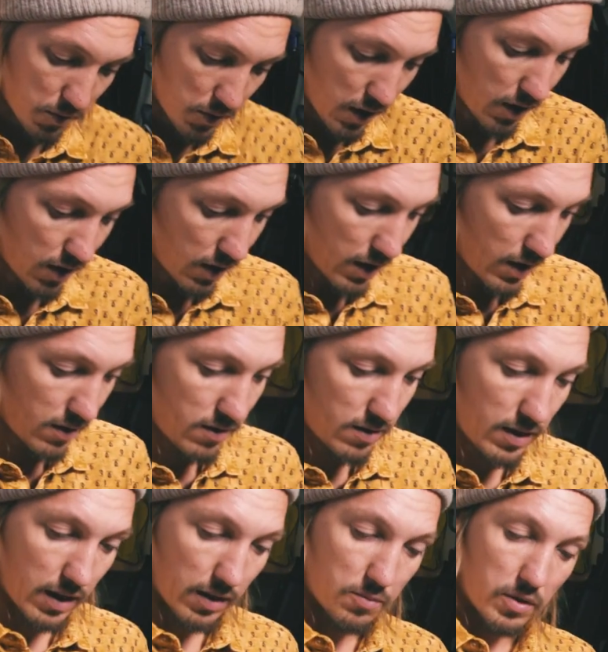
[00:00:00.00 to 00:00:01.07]
one,
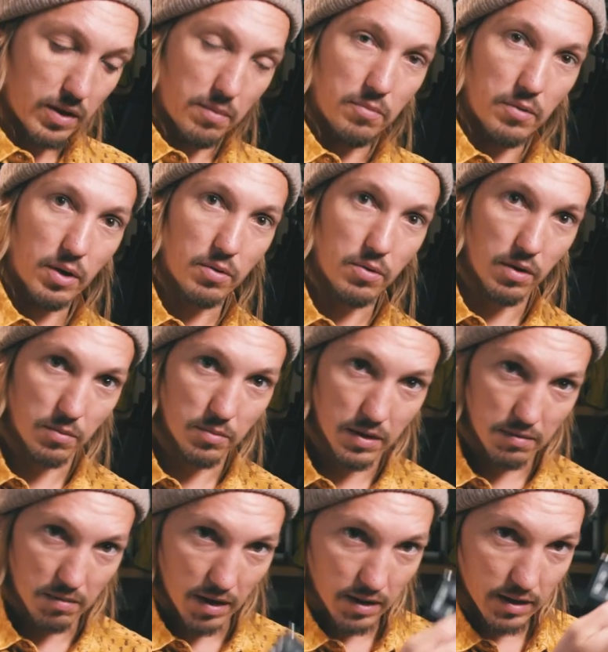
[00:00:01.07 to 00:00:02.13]
like what I'm recording with
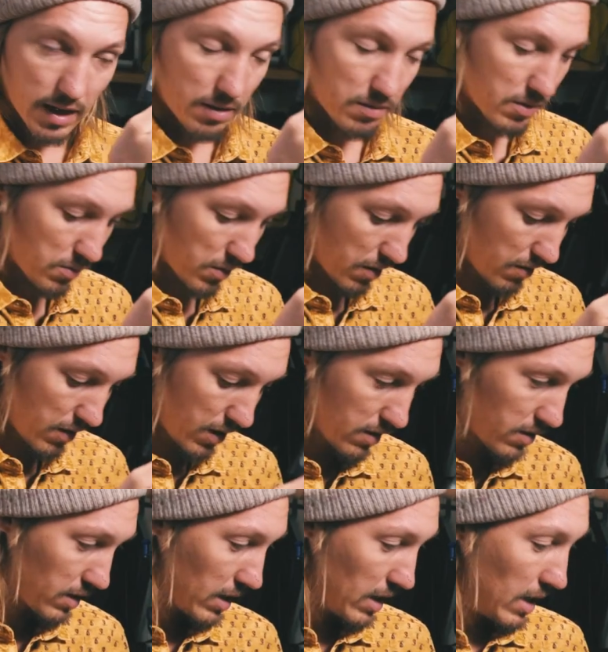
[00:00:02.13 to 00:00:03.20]
right now is one of
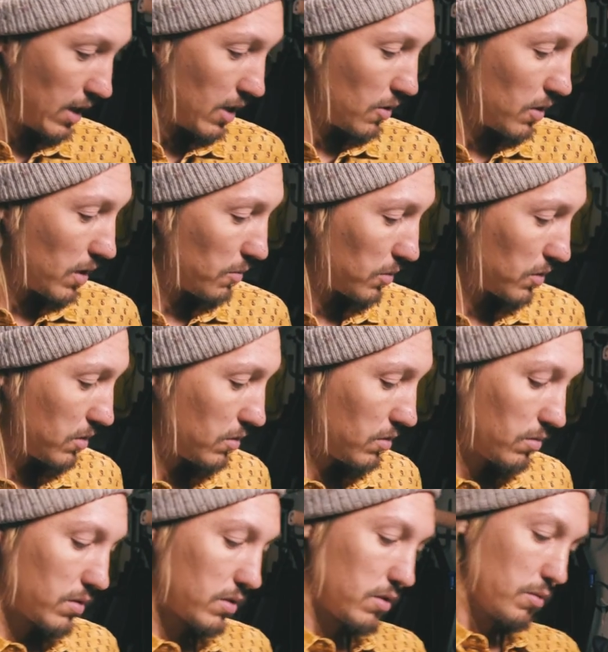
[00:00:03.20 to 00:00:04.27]
these. And what you
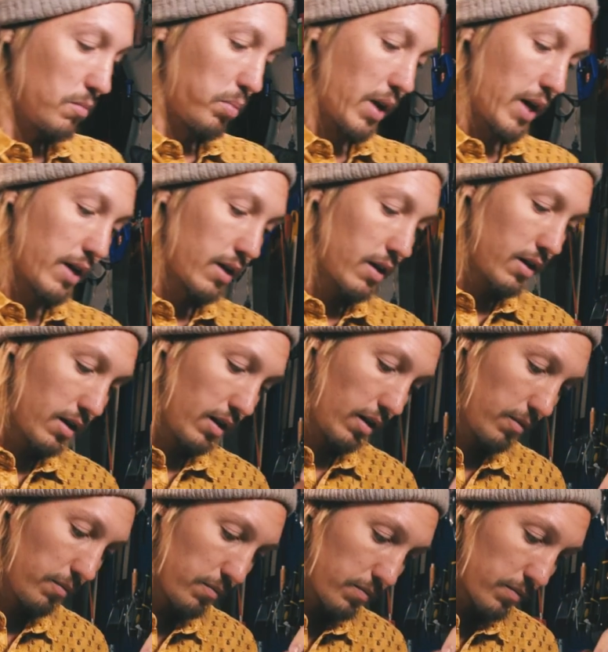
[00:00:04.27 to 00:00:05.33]
do is you plug
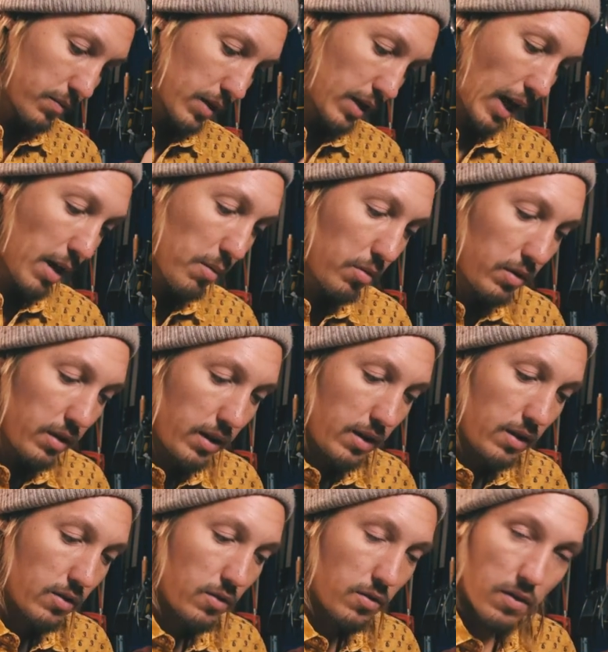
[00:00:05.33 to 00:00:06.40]
a cable
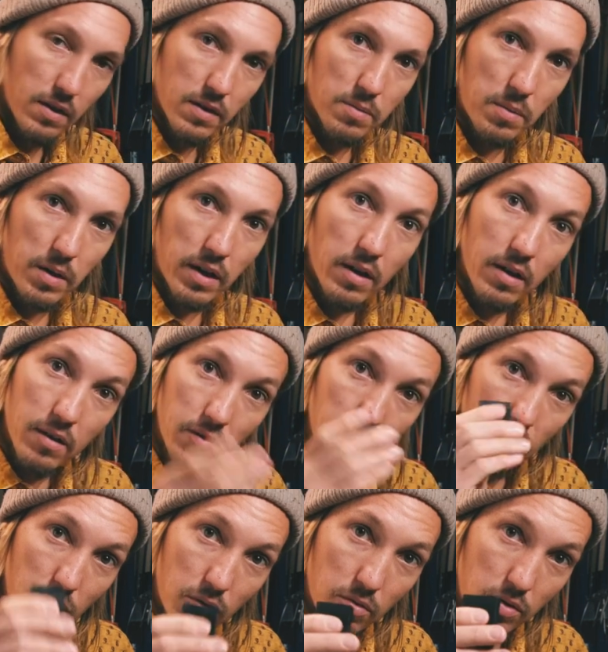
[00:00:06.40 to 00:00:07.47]
into this one.
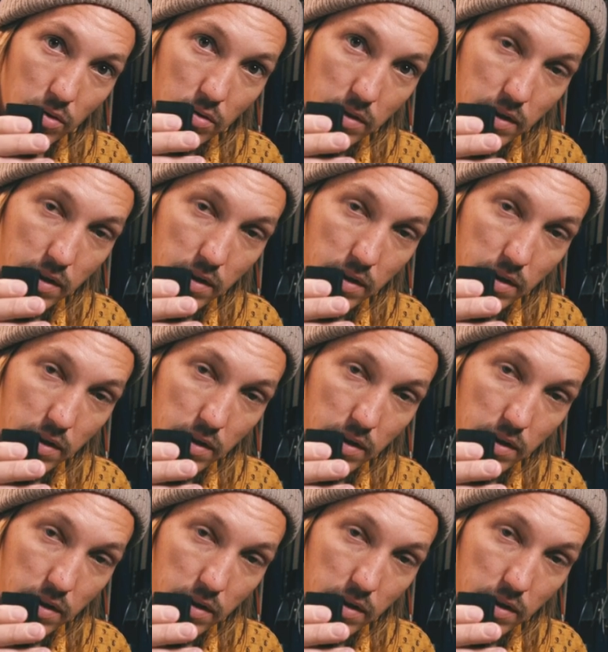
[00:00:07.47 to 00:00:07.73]
You use